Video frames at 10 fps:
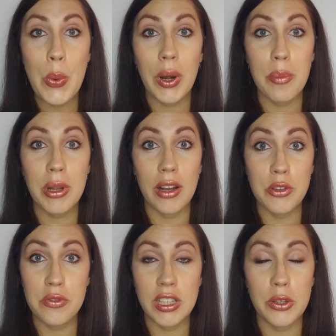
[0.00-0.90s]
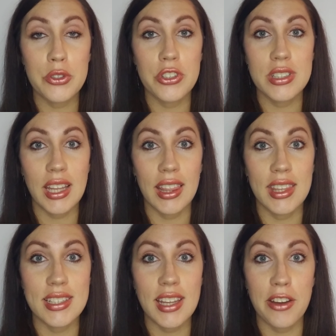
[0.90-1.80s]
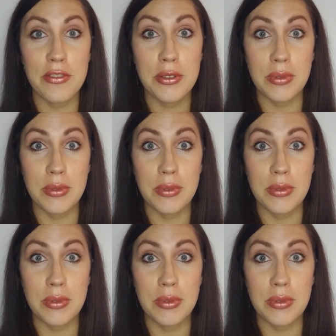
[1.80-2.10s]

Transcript: when I put out new videos just like this every